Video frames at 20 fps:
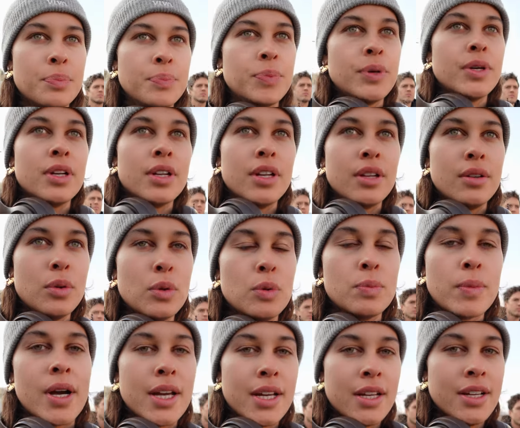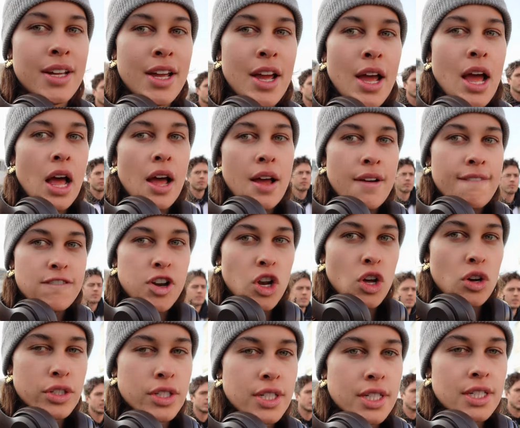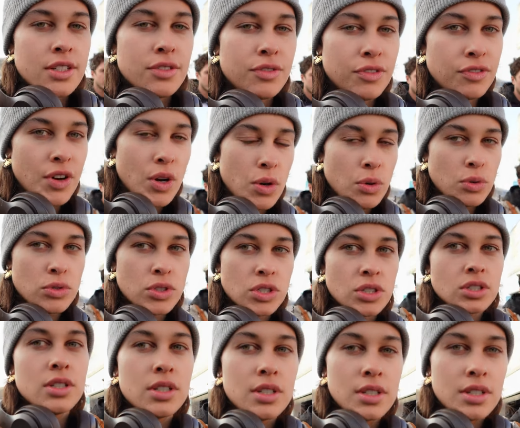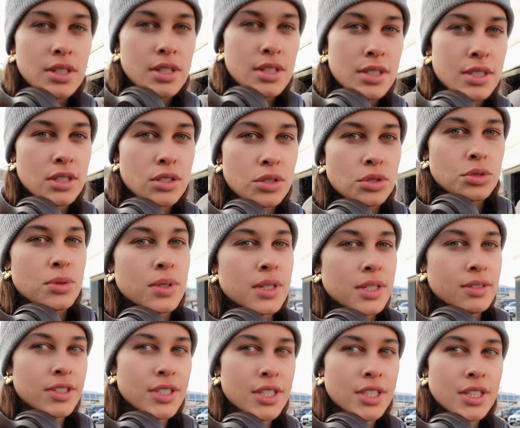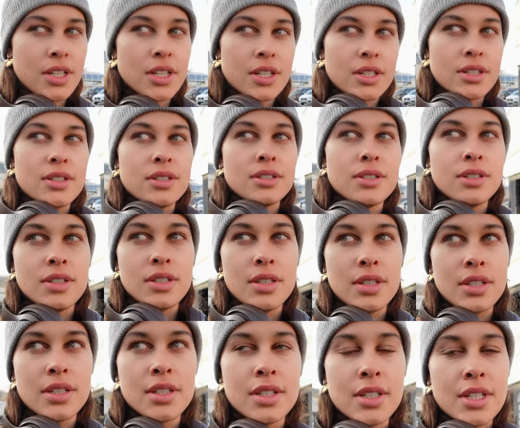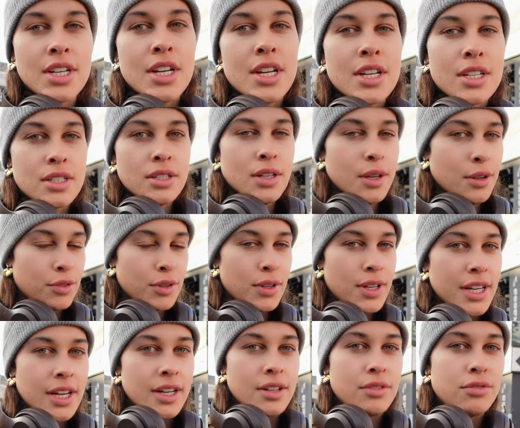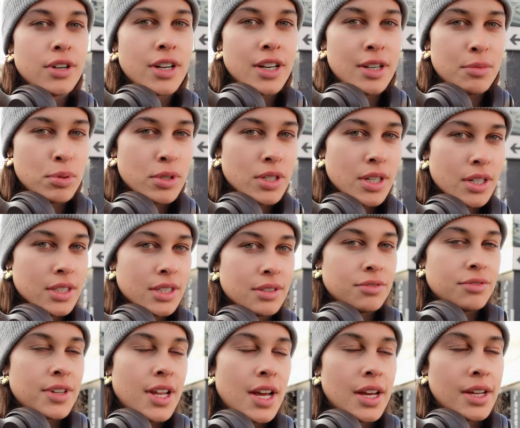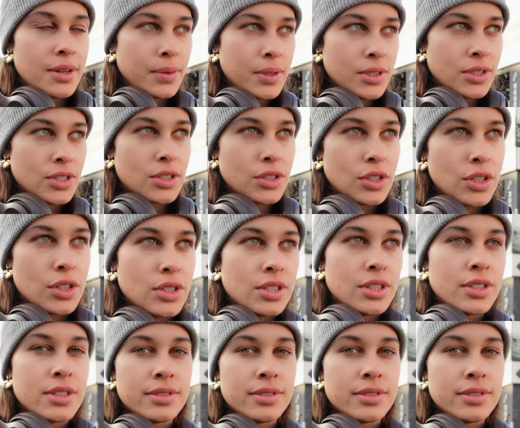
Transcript: put all my vlogs into folders and sorted videos. So I feel like I had a very productive flight, which is good.